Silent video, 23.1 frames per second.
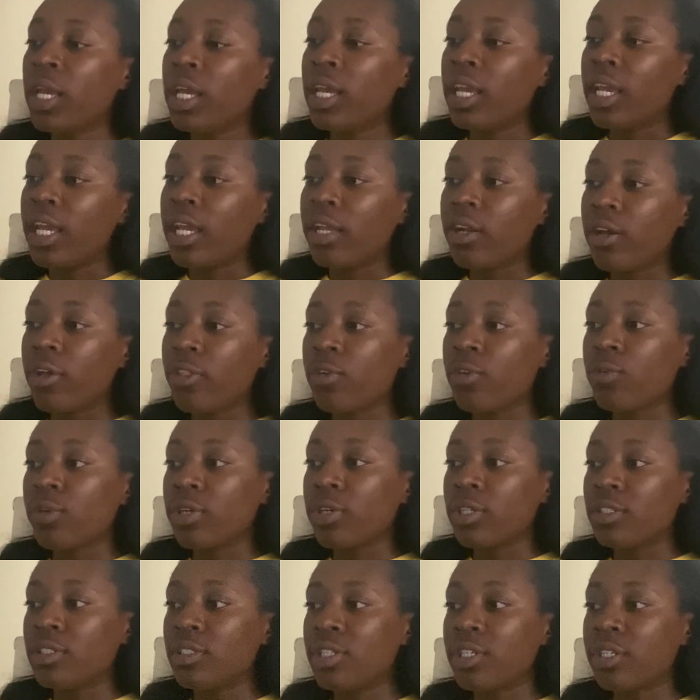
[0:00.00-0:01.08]
In other
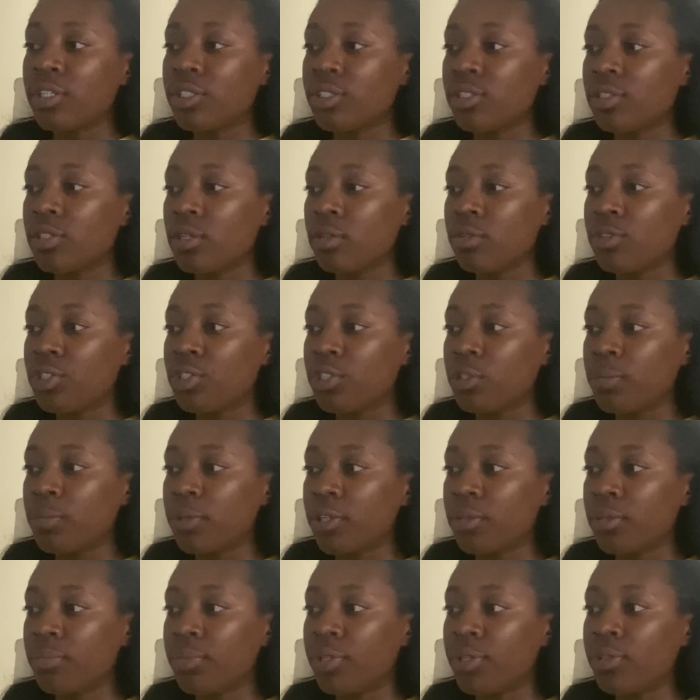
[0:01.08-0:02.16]
words, there is no
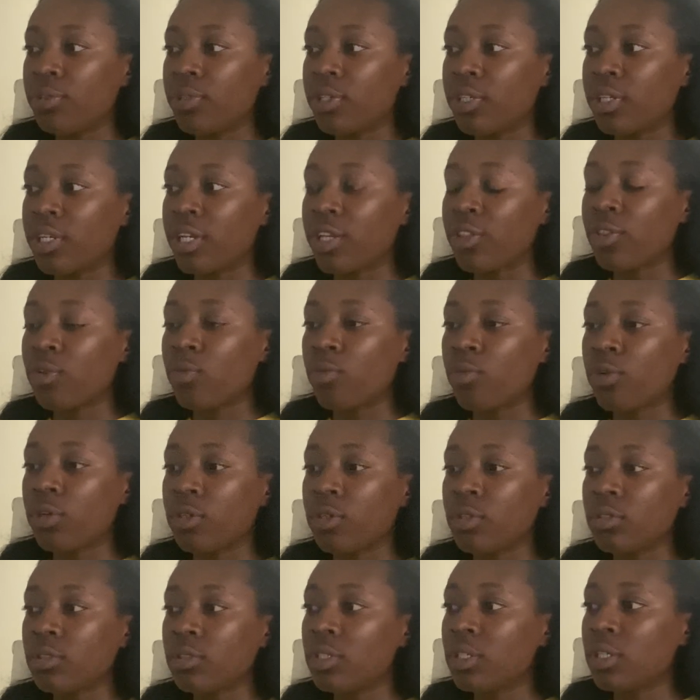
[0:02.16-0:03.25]
supercomputer in the
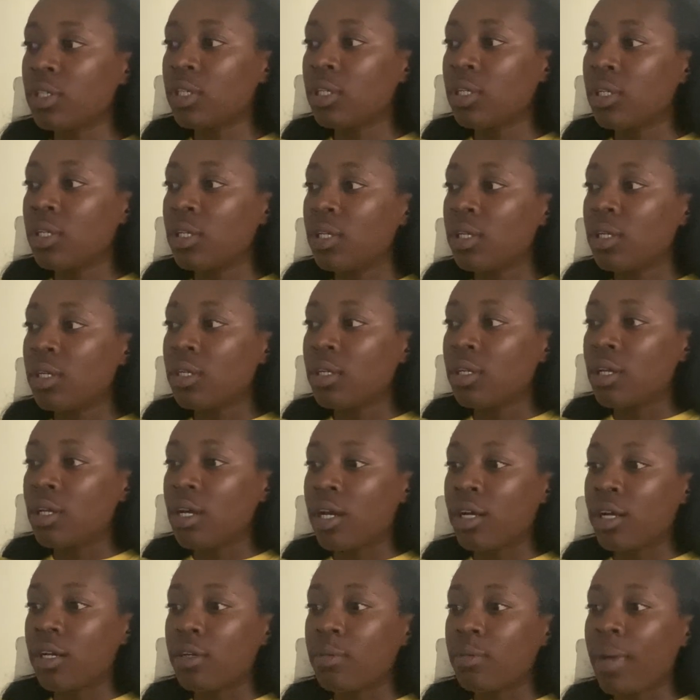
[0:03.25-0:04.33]
world
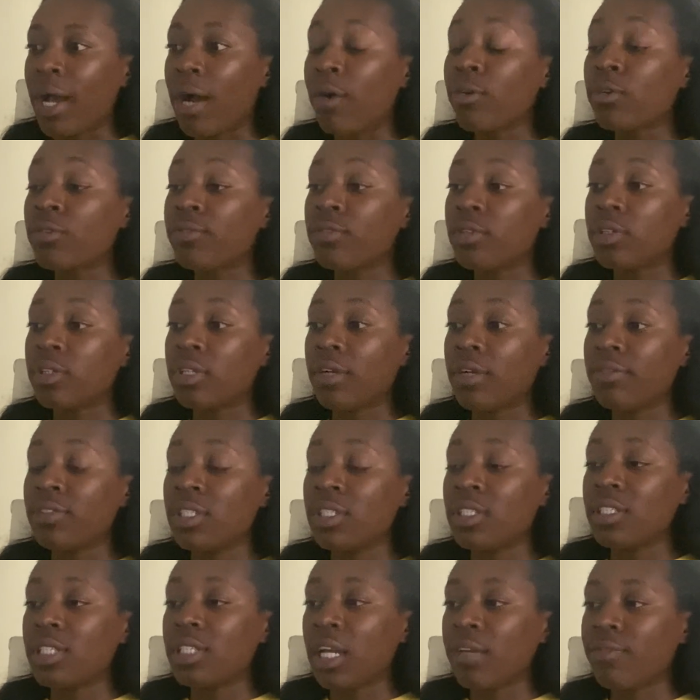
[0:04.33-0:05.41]
powerful enough to
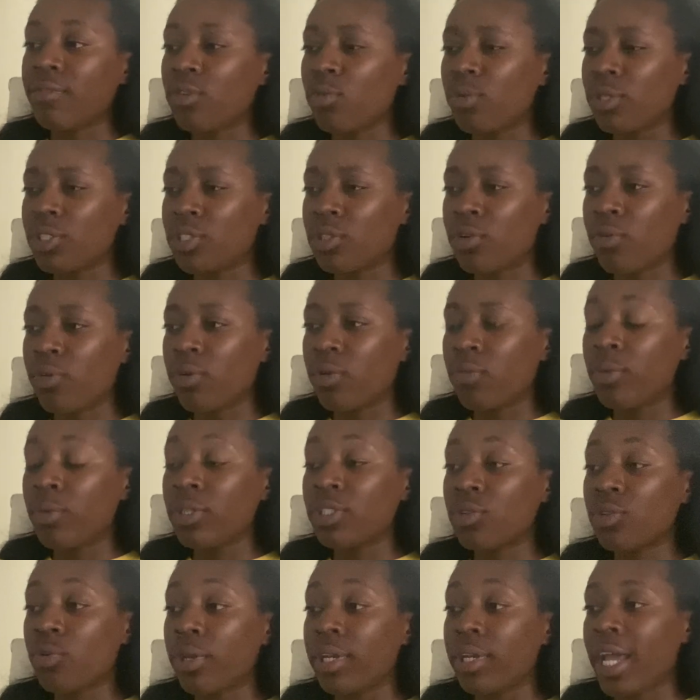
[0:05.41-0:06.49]
decipher what's
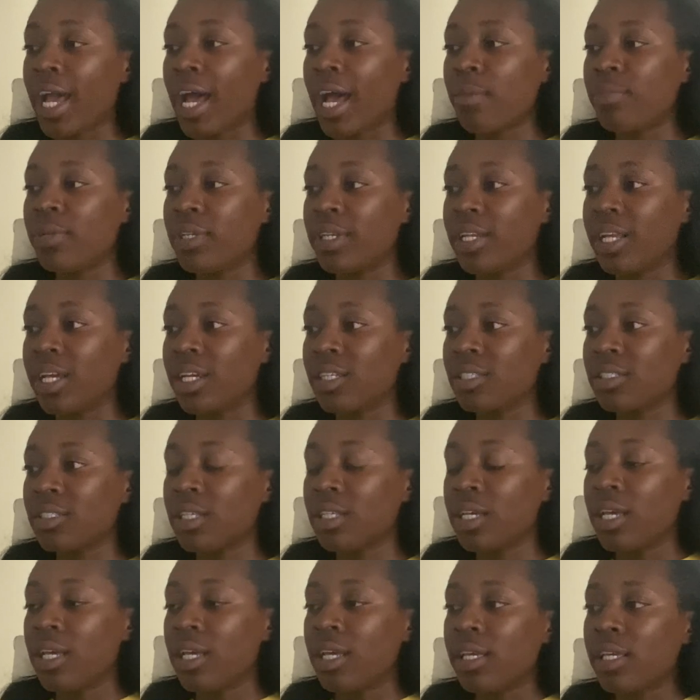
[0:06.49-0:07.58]
going to happen next,
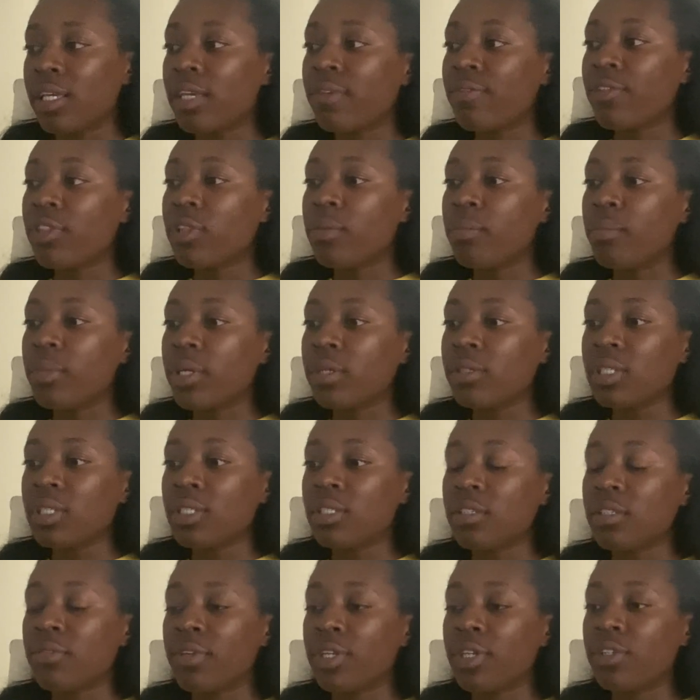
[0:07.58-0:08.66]
given the millions
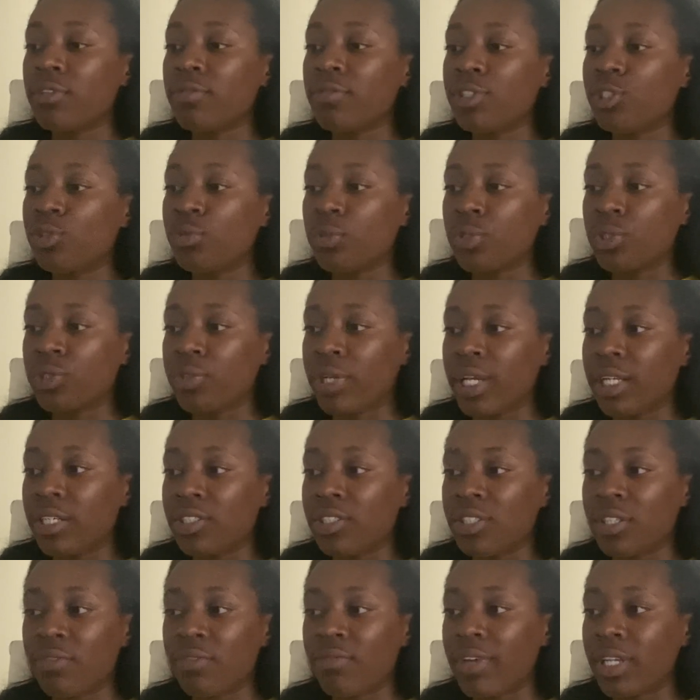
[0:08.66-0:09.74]
of individual traders
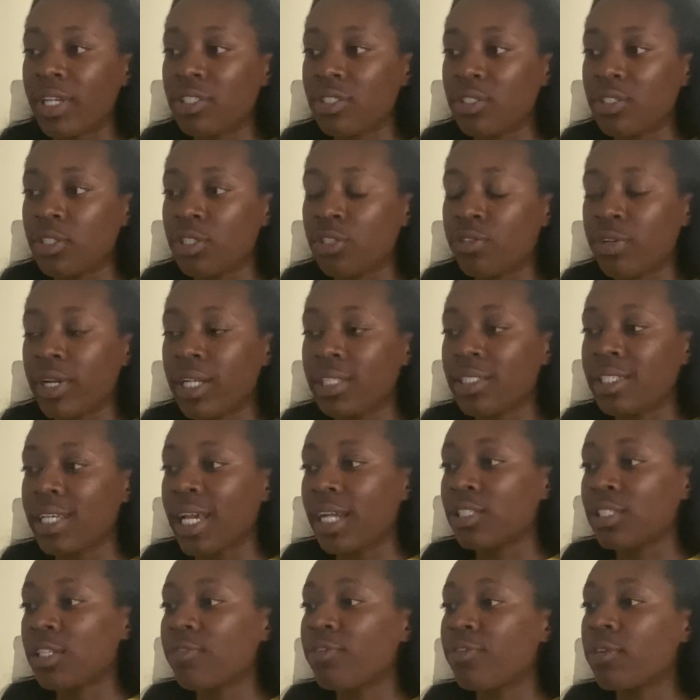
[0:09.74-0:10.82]
and investors
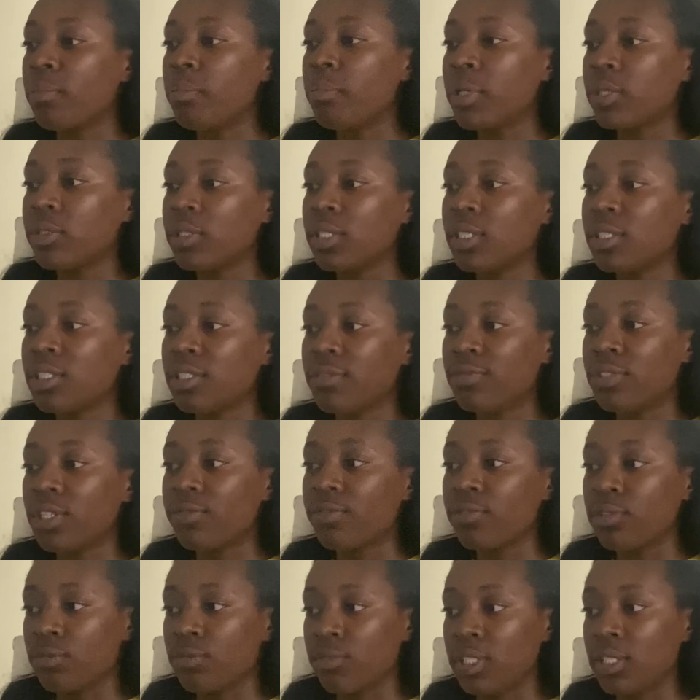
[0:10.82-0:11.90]
transacting for millions of
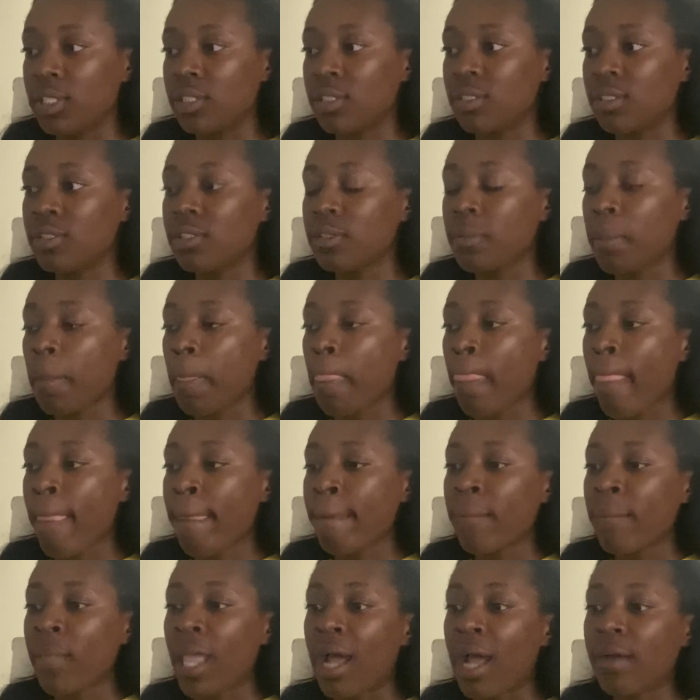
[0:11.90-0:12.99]
different reasons.
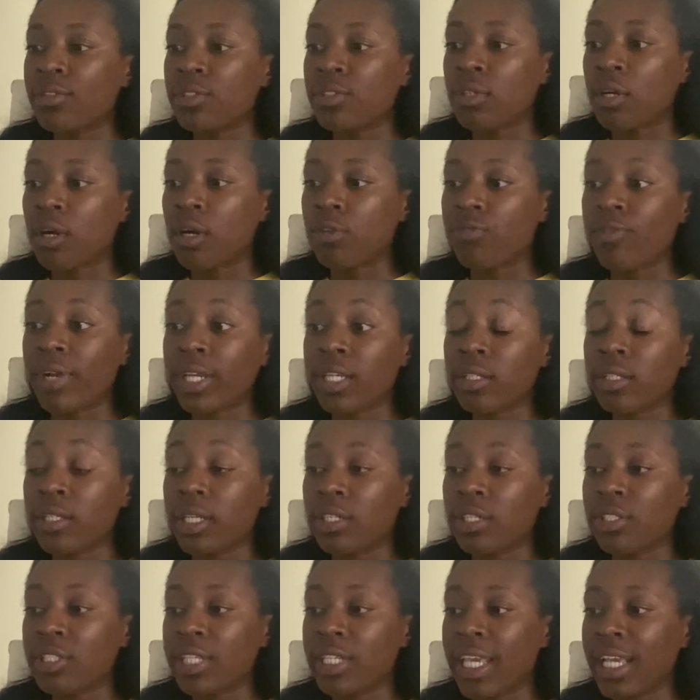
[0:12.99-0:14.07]
After all,
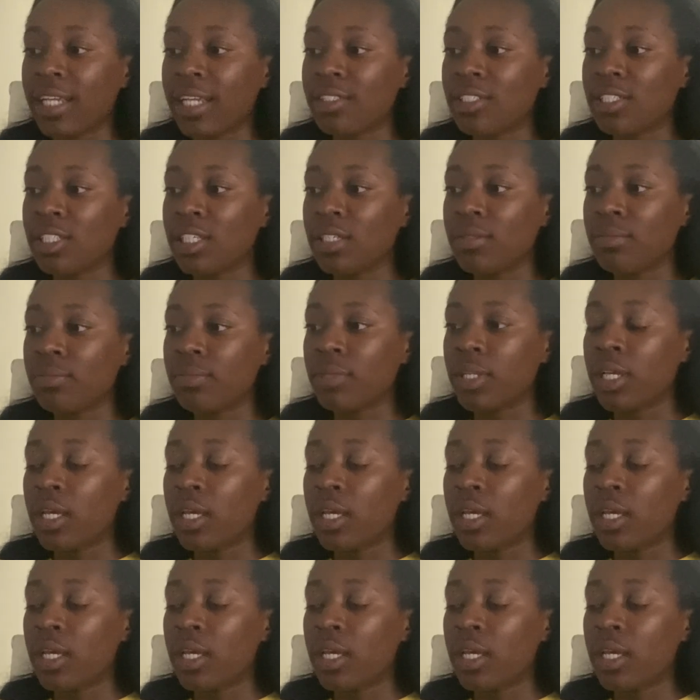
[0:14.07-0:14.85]
regulators can't seem